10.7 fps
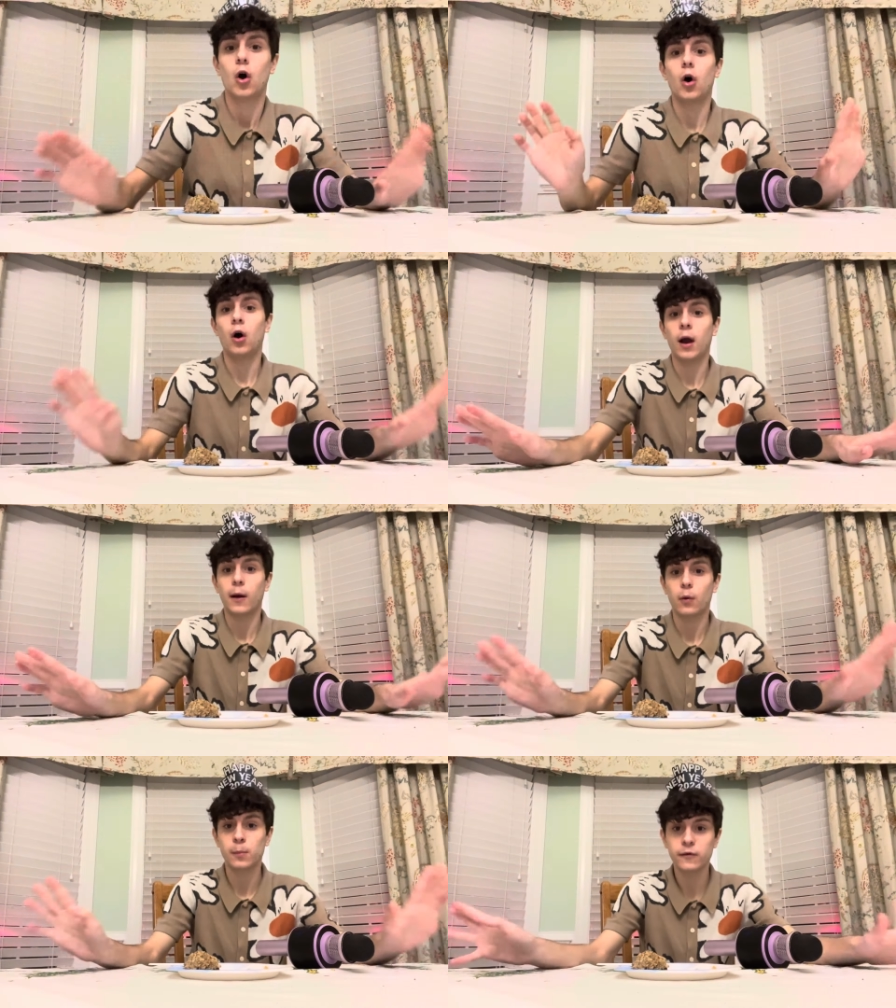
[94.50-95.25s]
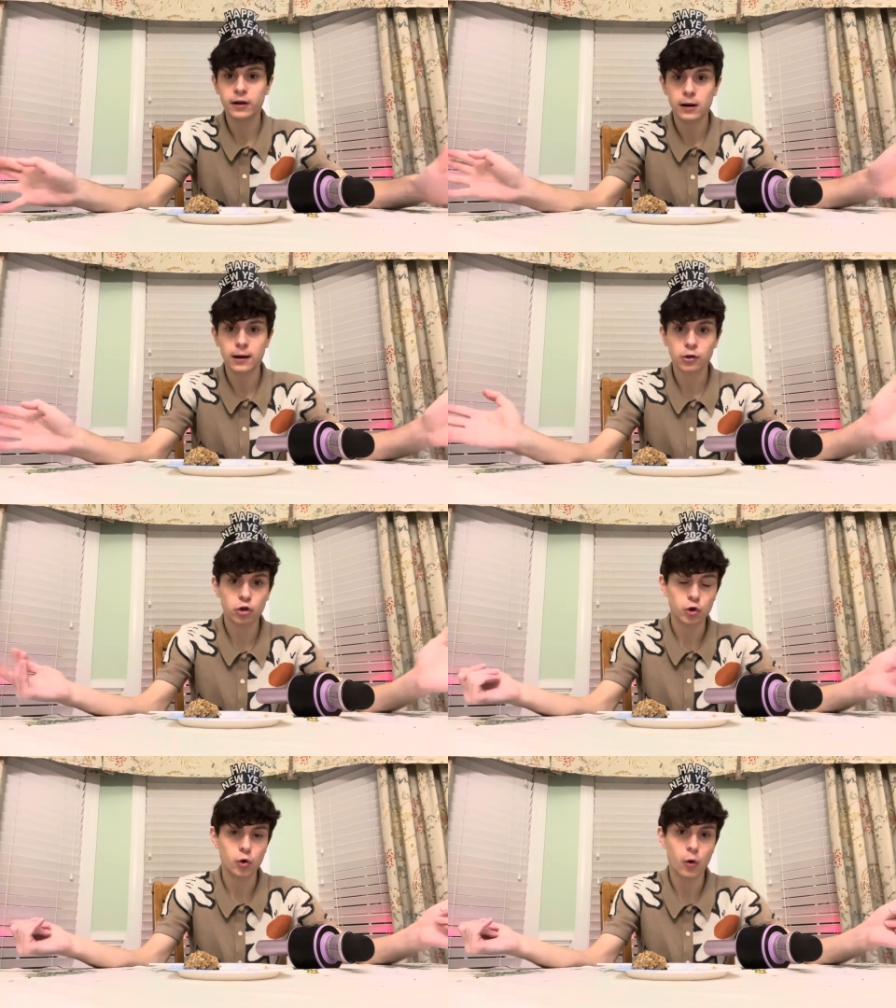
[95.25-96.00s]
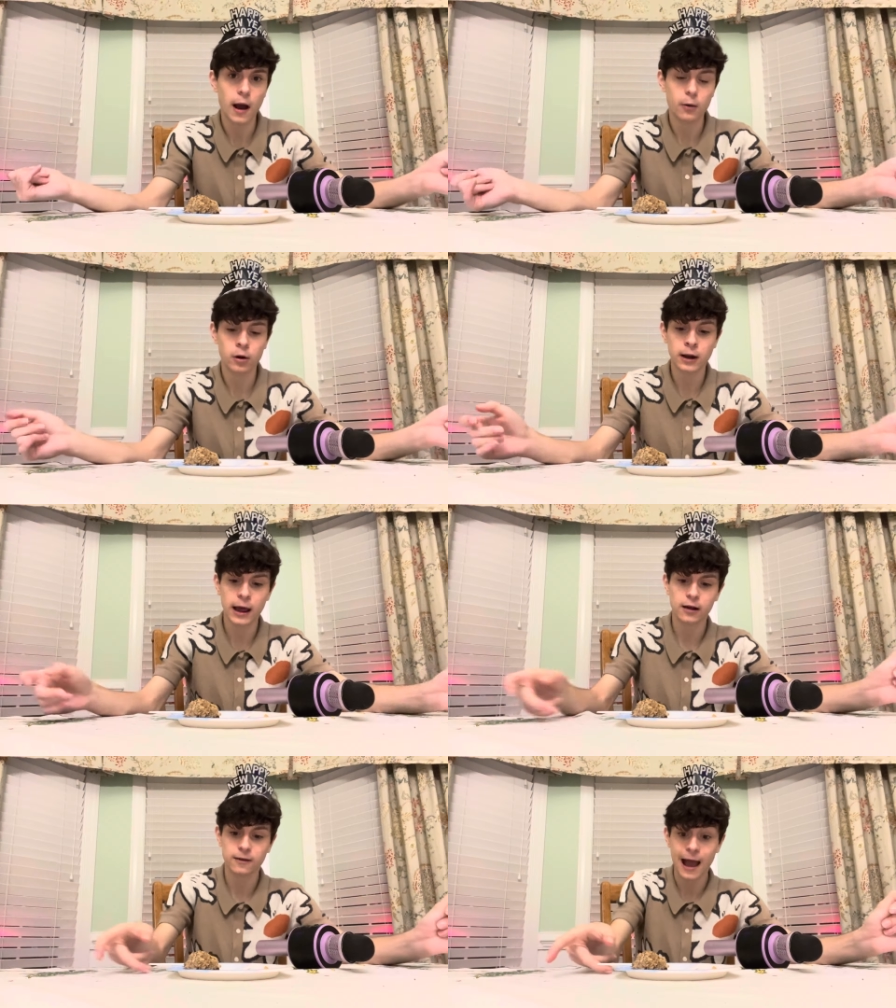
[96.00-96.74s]
all right, we're moving on to our
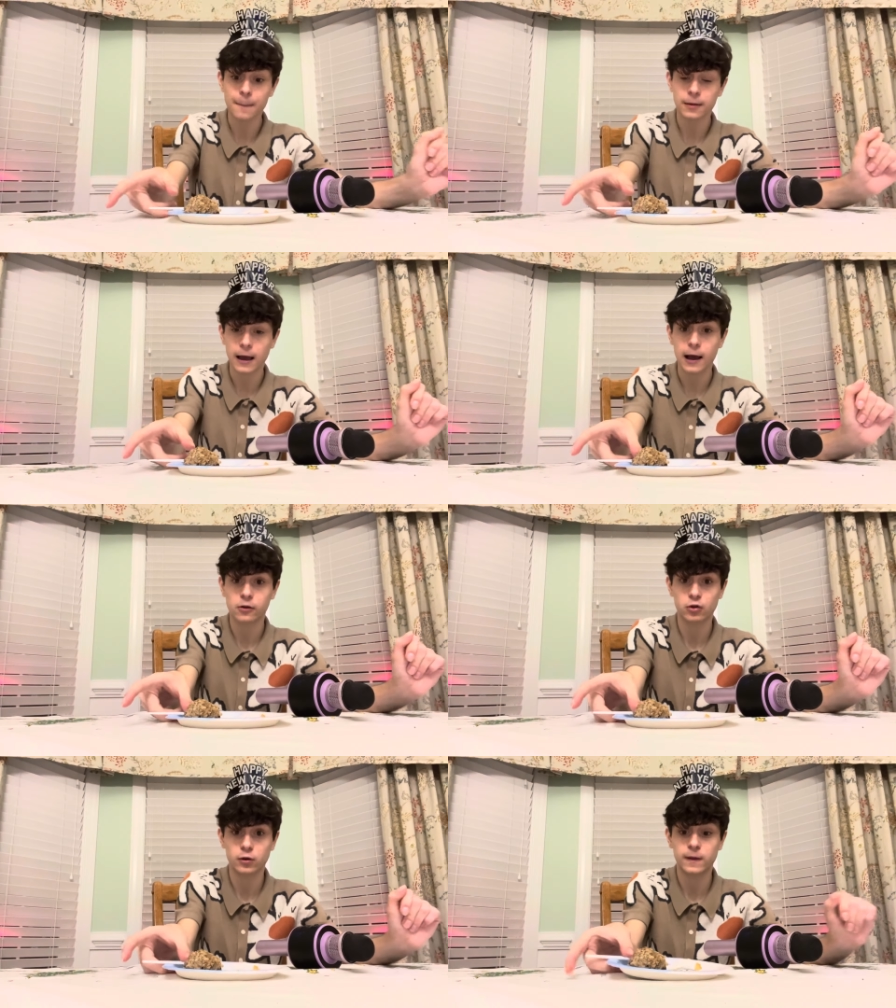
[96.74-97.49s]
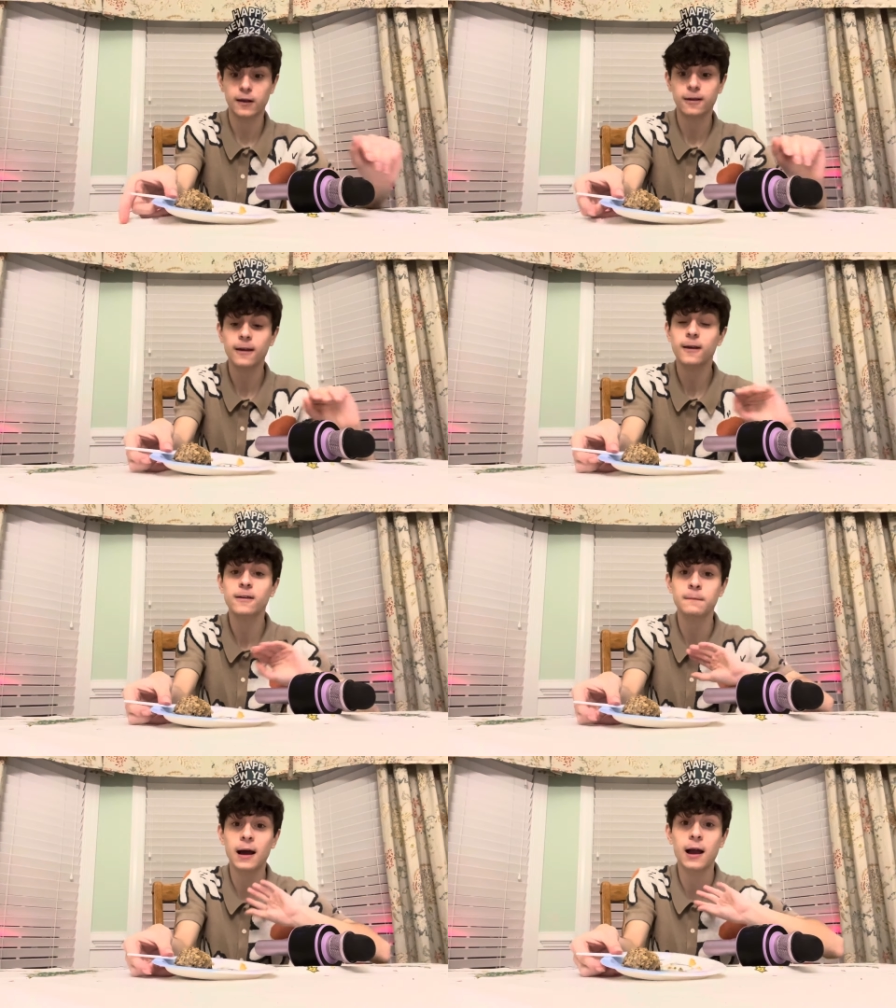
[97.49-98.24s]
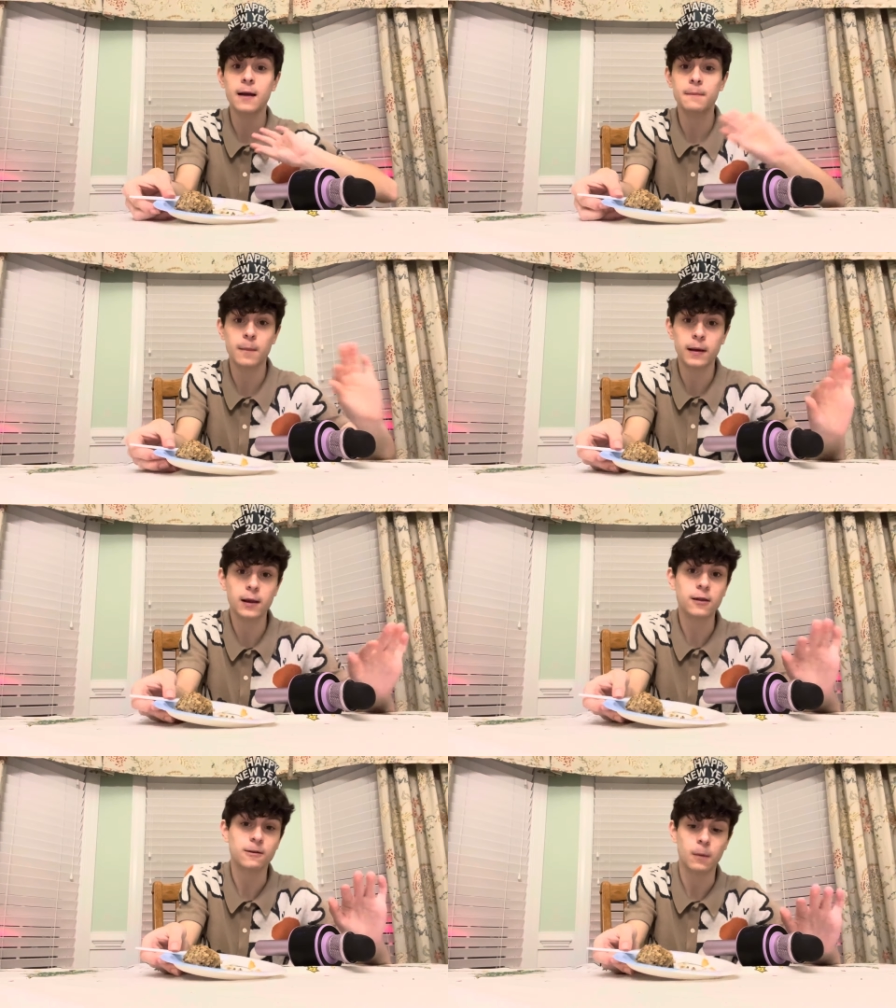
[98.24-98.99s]
next appetizer. This is my
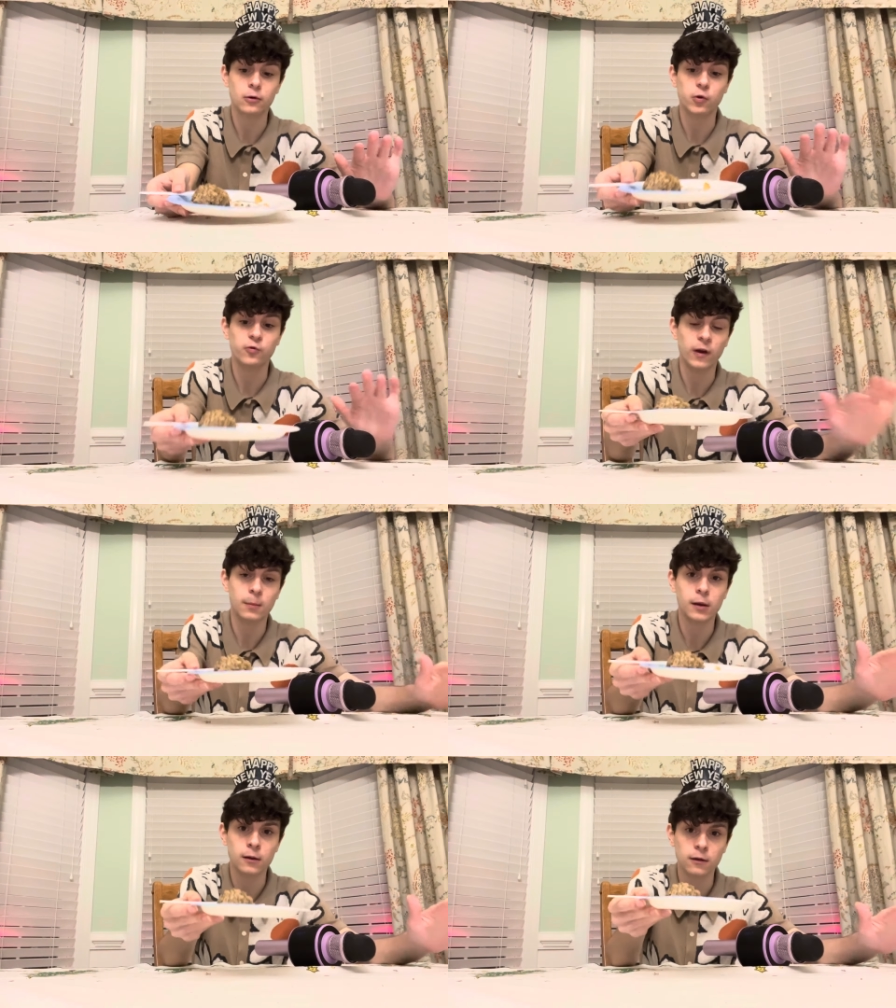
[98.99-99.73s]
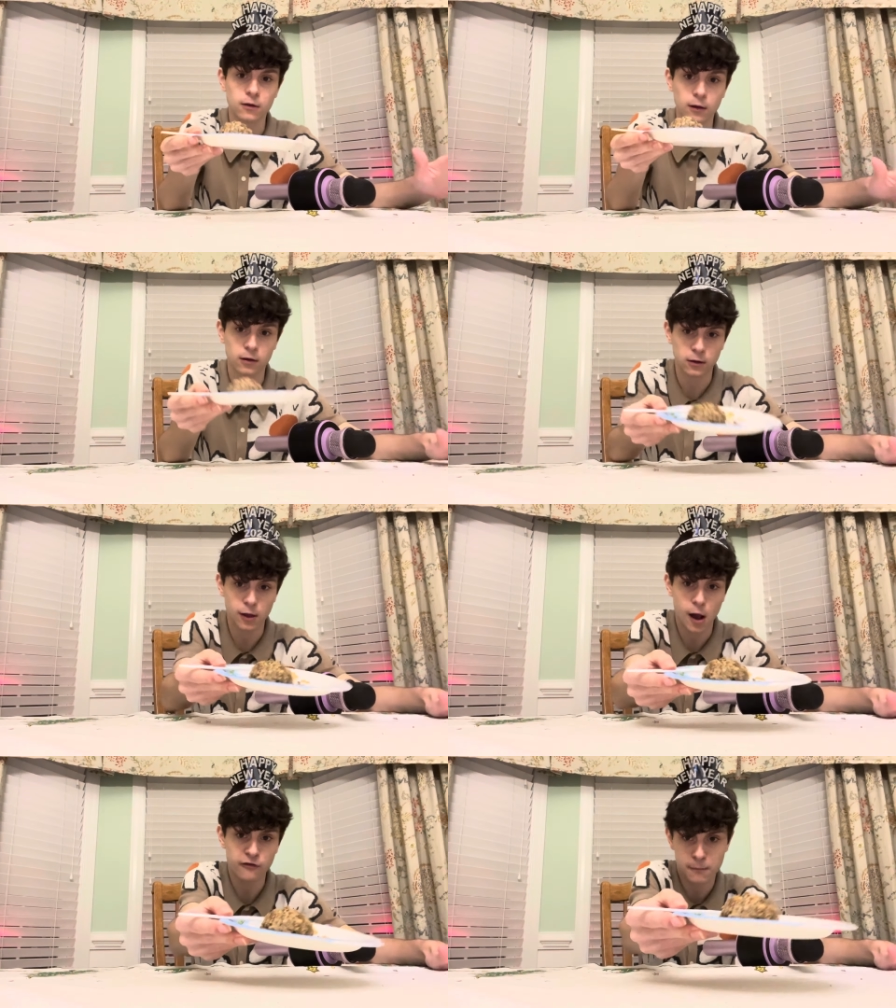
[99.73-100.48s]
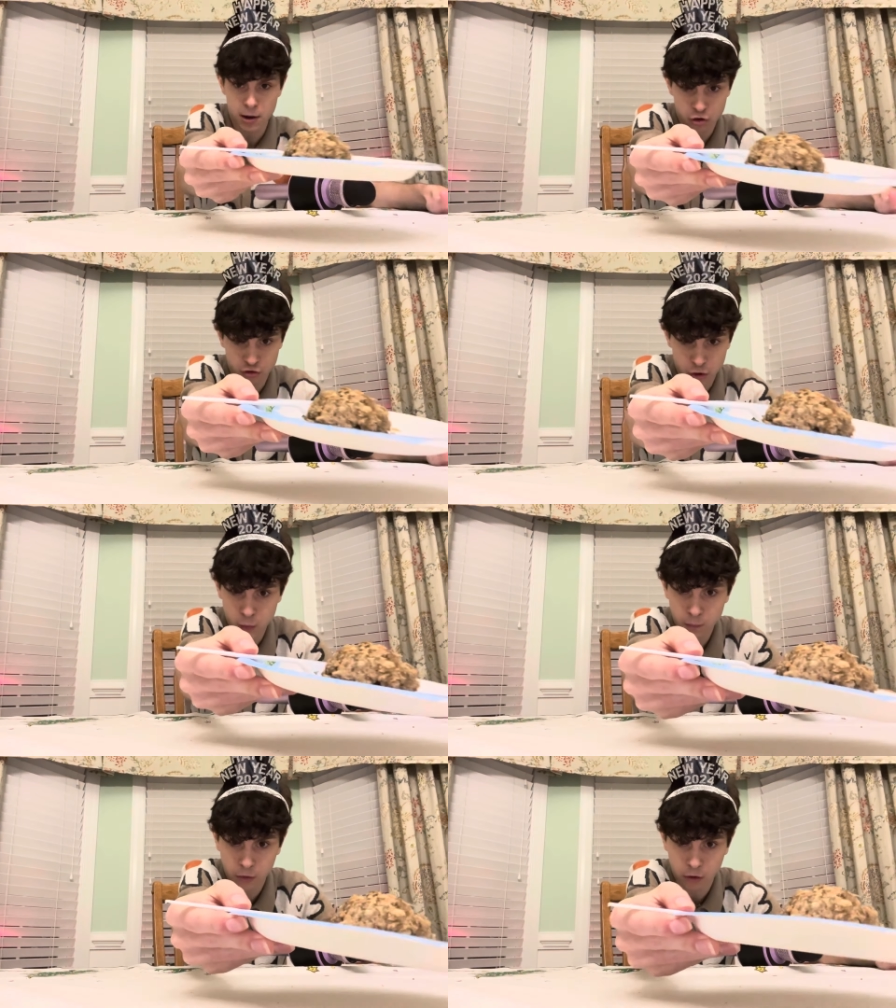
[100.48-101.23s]
meme's most famous stuffed
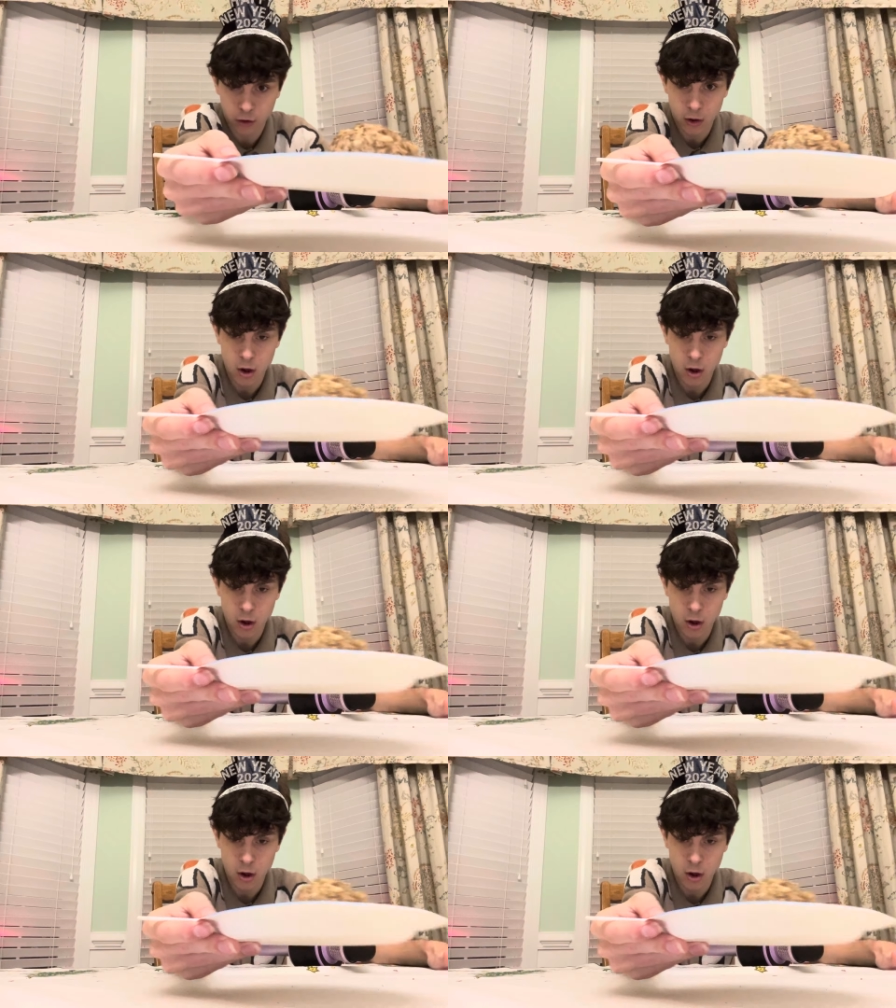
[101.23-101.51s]
mushrooms.